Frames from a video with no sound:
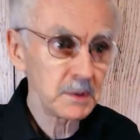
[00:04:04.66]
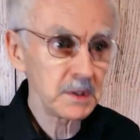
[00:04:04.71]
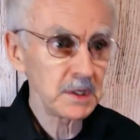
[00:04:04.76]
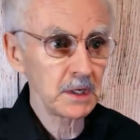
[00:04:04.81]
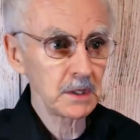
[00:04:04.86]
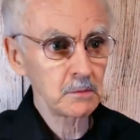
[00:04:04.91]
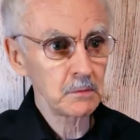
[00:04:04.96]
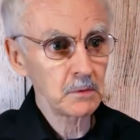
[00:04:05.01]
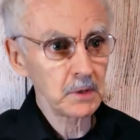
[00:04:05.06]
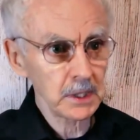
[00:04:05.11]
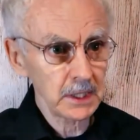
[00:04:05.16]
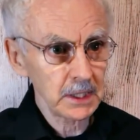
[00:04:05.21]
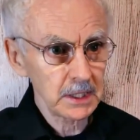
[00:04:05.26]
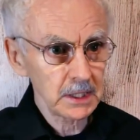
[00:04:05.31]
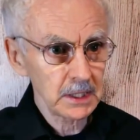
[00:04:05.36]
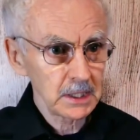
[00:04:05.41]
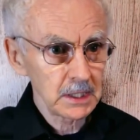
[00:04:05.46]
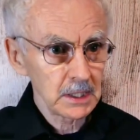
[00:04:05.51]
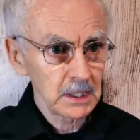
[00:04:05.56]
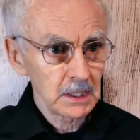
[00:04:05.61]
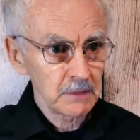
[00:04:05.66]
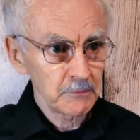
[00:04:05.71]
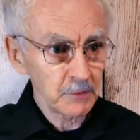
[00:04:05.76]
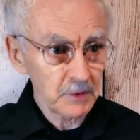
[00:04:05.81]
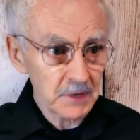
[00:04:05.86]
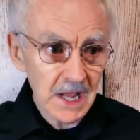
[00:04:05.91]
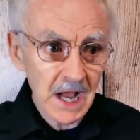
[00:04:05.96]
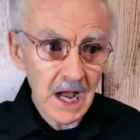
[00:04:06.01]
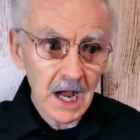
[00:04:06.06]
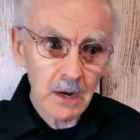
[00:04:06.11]
be done away.
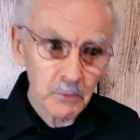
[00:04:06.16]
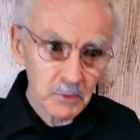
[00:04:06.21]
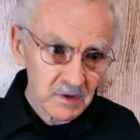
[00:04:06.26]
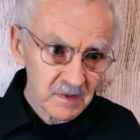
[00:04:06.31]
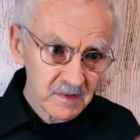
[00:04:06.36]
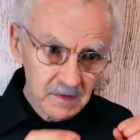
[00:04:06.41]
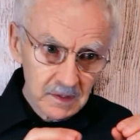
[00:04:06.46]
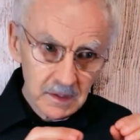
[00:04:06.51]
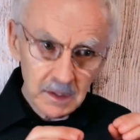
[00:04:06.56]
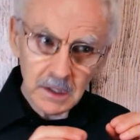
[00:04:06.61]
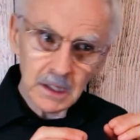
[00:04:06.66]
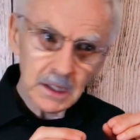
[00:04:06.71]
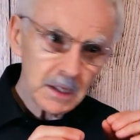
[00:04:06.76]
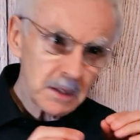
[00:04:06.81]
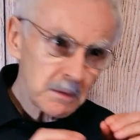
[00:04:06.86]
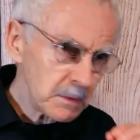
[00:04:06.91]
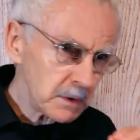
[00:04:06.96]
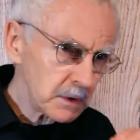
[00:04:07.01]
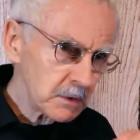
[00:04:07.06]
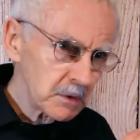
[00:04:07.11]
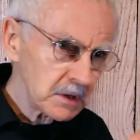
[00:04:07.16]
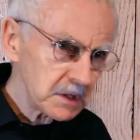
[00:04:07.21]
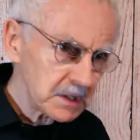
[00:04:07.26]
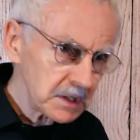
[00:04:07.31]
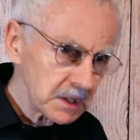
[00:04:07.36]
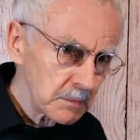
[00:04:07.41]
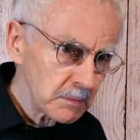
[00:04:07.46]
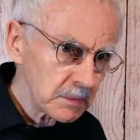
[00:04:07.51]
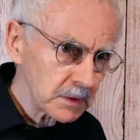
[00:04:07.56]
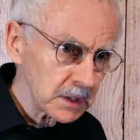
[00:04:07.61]
For now we see in a mirror
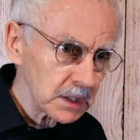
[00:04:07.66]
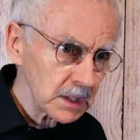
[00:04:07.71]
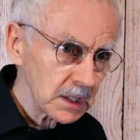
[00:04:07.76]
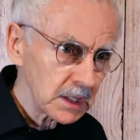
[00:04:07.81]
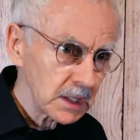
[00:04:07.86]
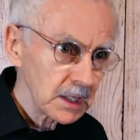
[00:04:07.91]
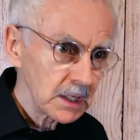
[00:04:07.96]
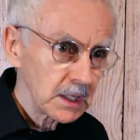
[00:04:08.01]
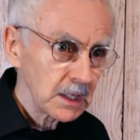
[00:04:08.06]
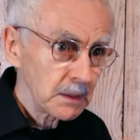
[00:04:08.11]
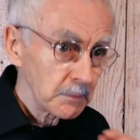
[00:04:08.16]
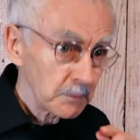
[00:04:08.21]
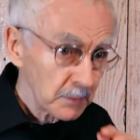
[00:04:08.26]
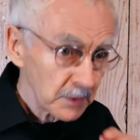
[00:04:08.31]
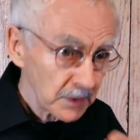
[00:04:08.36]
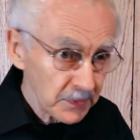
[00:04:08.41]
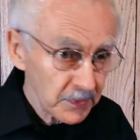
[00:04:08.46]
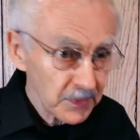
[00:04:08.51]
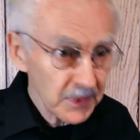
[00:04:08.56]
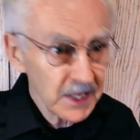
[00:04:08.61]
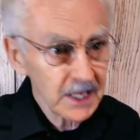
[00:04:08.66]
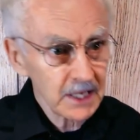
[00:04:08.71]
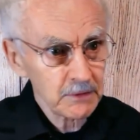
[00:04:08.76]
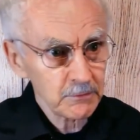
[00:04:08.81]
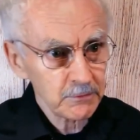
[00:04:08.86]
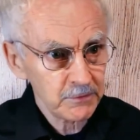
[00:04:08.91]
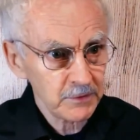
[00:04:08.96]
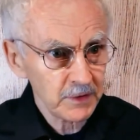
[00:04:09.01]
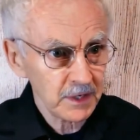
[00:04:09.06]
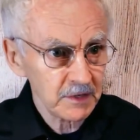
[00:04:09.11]
dimly, but
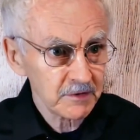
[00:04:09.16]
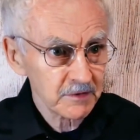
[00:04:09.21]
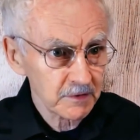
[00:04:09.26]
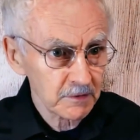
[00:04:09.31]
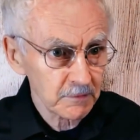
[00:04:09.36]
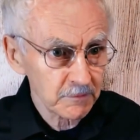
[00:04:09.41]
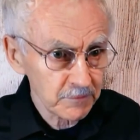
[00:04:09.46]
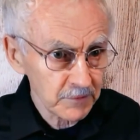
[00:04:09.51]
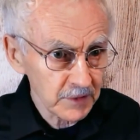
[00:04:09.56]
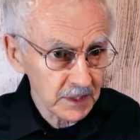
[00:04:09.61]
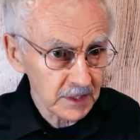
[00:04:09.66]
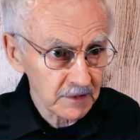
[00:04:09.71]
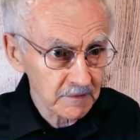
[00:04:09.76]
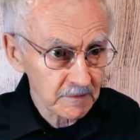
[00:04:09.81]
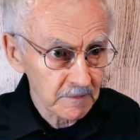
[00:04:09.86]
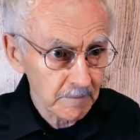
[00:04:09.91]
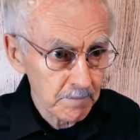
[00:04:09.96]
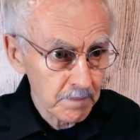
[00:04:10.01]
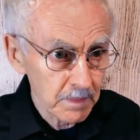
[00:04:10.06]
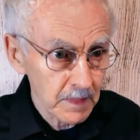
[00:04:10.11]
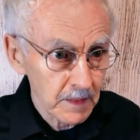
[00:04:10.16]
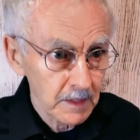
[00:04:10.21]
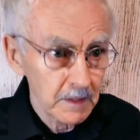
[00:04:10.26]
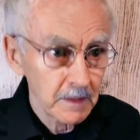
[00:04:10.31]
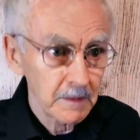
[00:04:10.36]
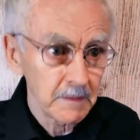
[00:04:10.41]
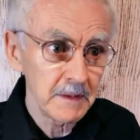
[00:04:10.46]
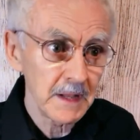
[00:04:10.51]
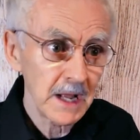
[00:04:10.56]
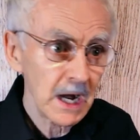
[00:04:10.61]
then face to face.
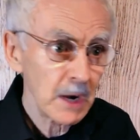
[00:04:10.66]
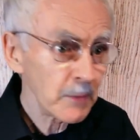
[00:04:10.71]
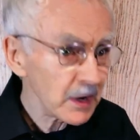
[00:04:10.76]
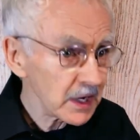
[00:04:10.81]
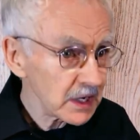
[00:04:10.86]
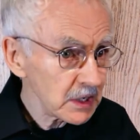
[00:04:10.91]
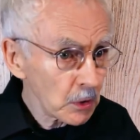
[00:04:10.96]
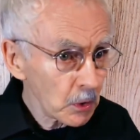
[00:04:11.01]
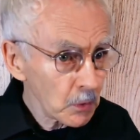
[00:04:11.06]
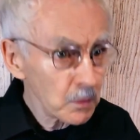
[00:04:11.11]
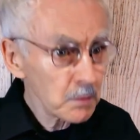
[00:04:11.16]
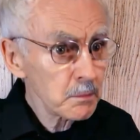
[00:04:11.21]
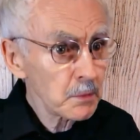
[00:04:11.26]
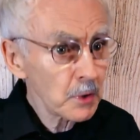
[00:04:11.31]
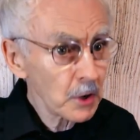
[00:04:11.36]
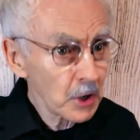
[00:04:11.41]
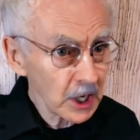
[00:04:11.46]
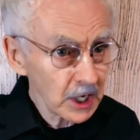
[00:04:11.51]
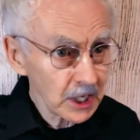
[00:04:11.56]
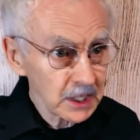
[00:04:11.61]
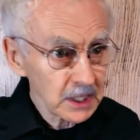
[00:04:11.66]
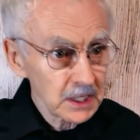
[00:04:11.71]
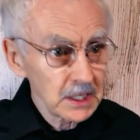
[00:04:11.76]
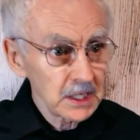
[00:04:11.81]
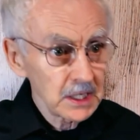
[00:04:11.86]
Now I know in part,